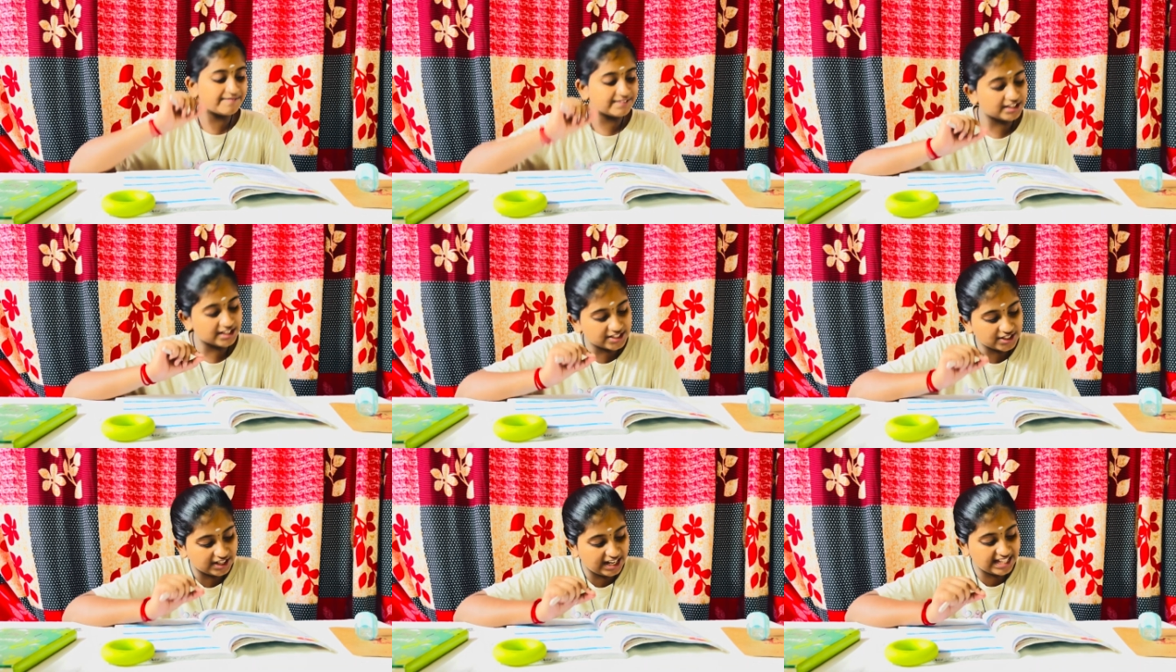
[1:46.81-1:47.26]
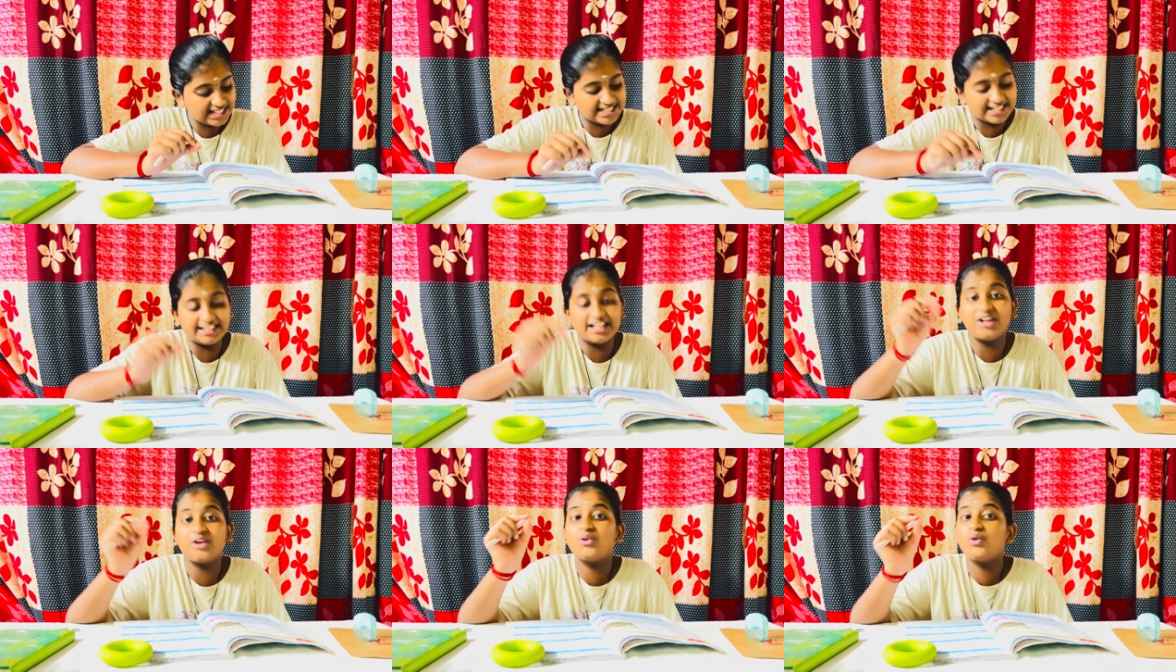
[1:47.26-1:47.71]
So let's see
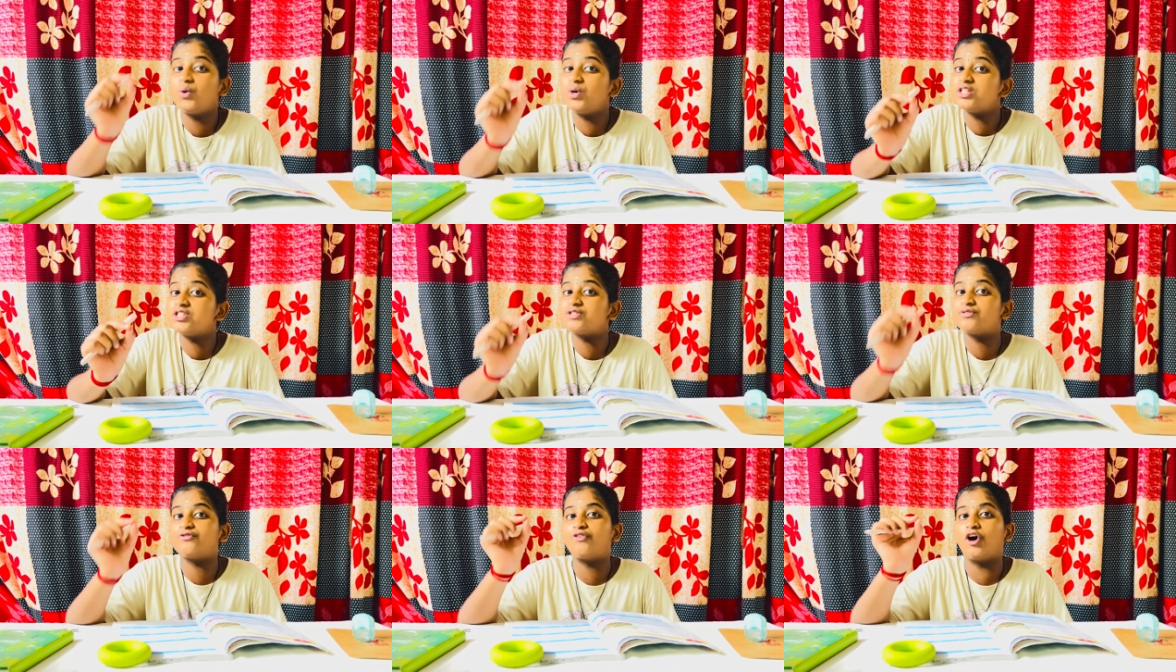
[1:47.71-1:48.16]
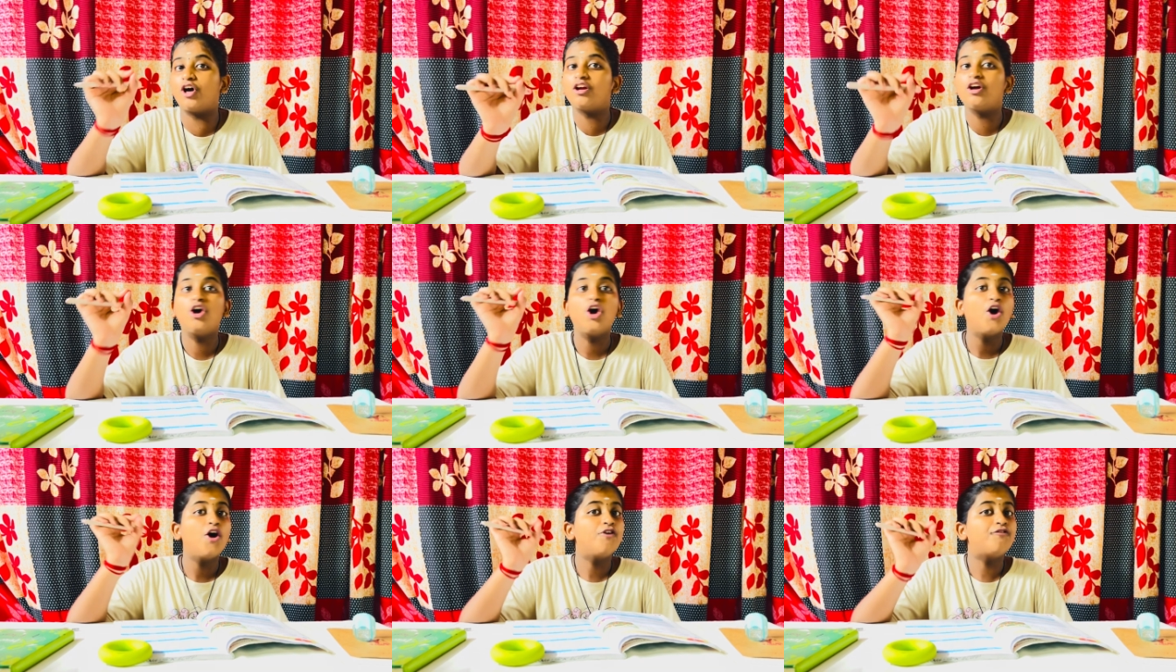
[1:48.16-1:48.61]
the rules for
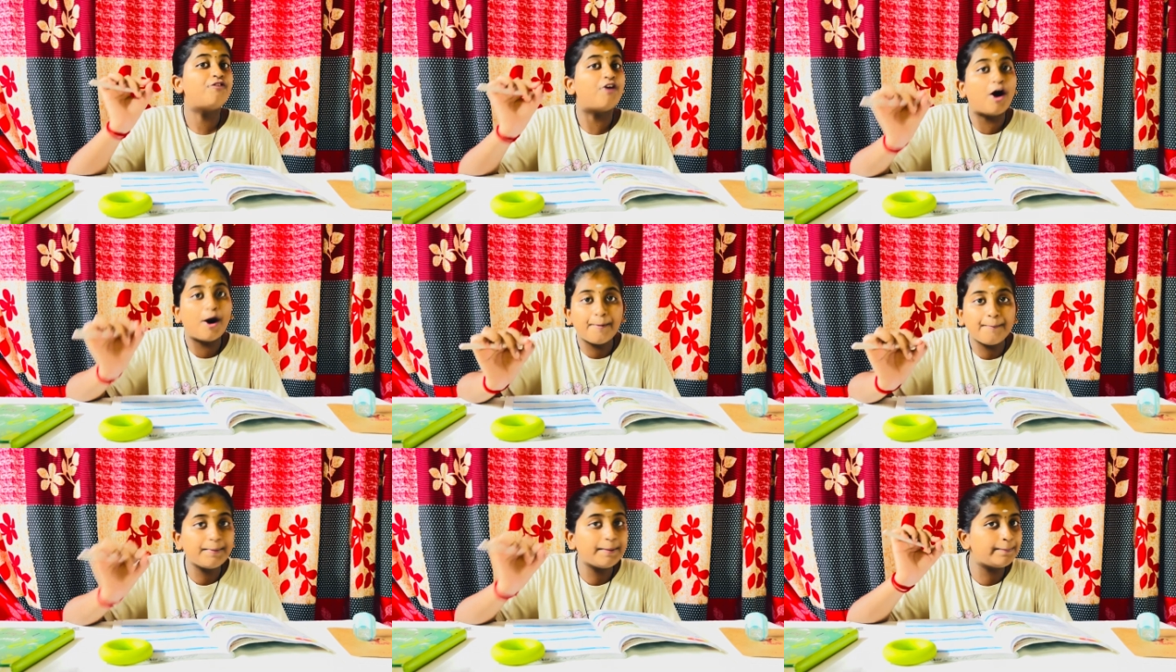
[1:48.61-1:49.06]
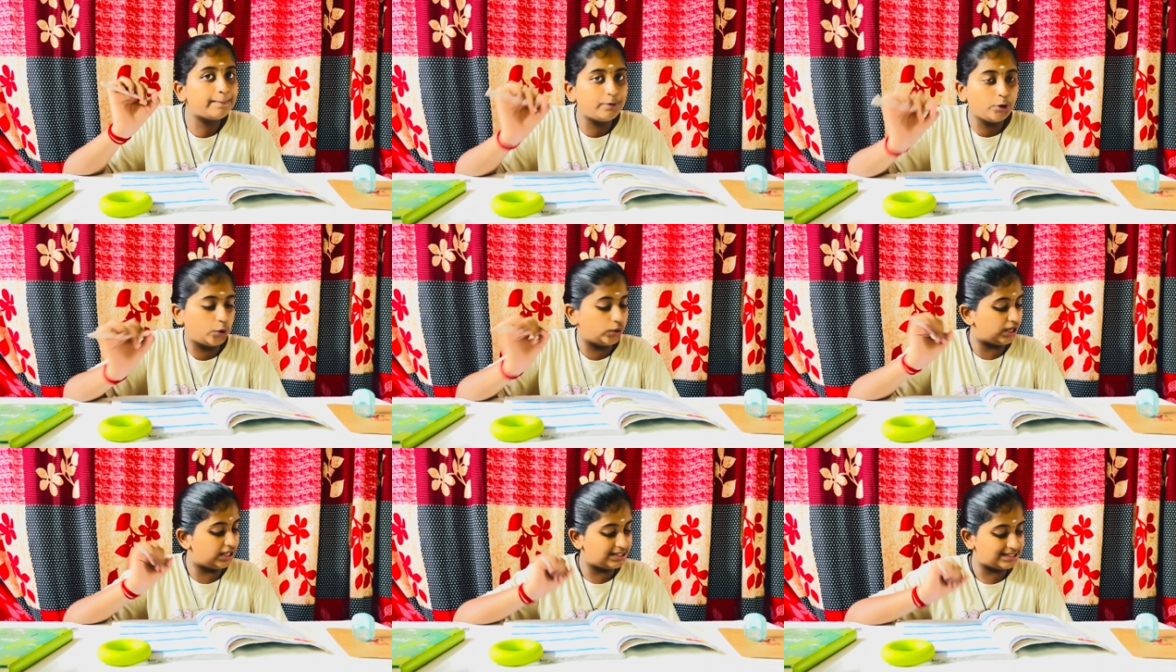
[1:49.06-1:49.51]
forming
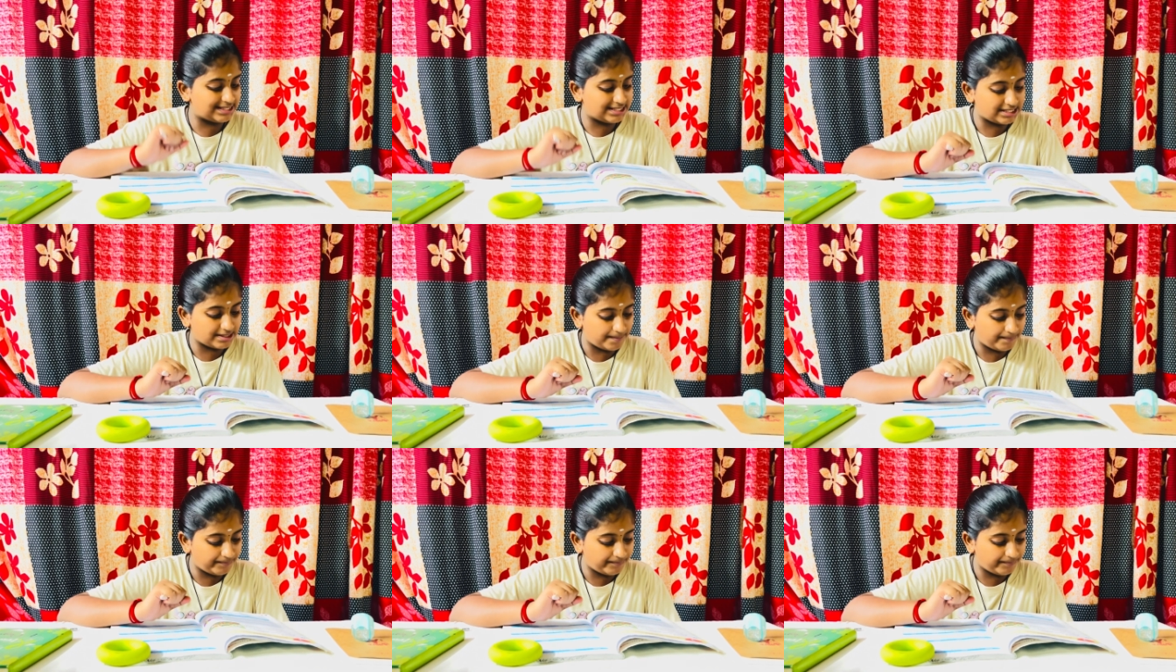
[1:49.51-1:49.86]
plurals.